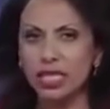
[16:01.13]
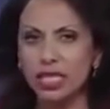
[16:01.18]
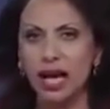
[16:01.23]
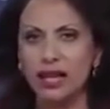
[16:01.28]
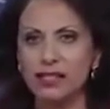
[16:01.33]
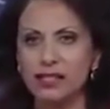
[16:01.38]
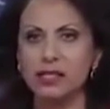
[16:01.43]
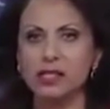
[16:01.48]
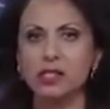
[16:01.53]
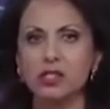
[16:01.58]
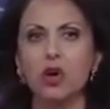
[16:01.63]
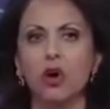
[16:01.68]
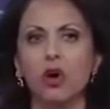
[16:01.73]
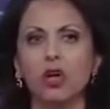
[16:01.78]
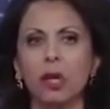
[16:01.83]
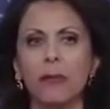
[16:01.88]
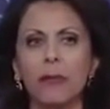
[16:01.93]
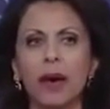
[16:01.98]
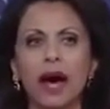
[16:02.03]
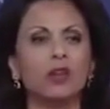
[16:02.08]
what ISIS is
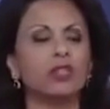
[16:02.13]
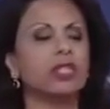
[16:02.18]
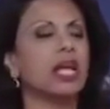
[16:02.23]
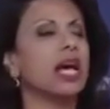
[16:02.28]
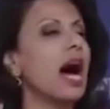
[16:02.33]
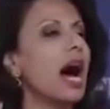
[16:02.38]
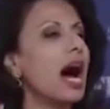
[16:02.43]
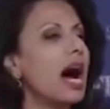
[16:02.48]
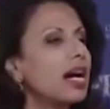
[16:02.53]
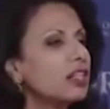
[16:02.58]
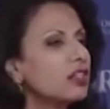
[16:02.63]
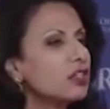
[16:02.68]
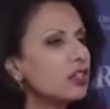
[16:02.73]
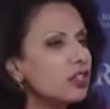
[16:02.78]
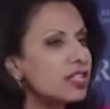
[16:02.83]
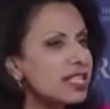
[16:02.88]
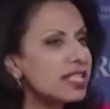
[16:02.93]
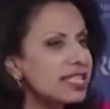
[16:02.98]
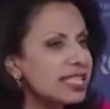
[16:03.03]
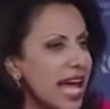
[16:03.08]
all about,
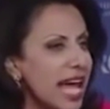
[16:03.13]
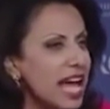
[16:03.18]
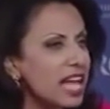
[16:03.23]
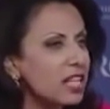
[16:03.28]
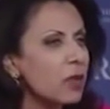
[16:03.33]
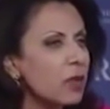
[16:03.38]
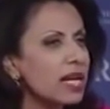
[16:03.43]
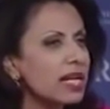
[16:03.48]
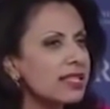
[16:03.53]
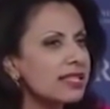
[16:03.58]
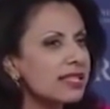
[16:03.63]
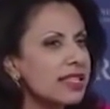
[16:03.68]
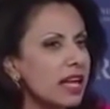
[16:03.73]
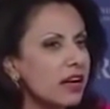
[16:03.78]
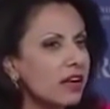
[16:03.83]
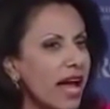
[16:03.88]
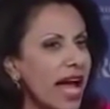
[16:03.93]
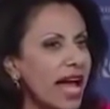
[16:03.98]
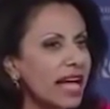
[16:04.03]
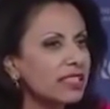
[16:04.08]
understand what
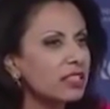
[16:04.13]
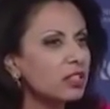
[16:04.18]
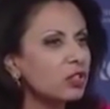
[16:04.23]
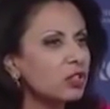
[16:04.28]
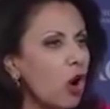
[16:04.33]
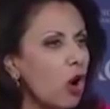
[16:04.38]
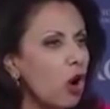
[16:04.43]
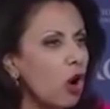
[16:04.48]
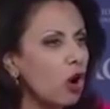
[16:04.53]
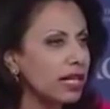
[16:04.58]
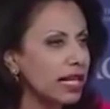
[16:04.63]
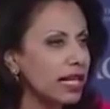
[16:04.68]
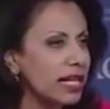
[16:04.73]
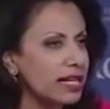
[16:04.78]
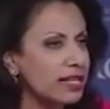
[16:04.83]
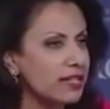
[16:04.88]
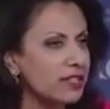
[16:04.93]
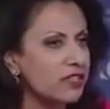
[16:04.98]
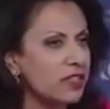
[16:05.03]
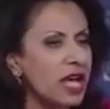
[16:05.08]
their end goal
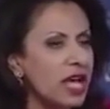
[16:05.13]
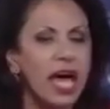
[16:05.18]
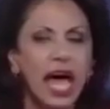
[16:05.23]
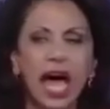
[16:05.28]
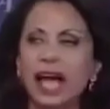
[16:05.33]
is.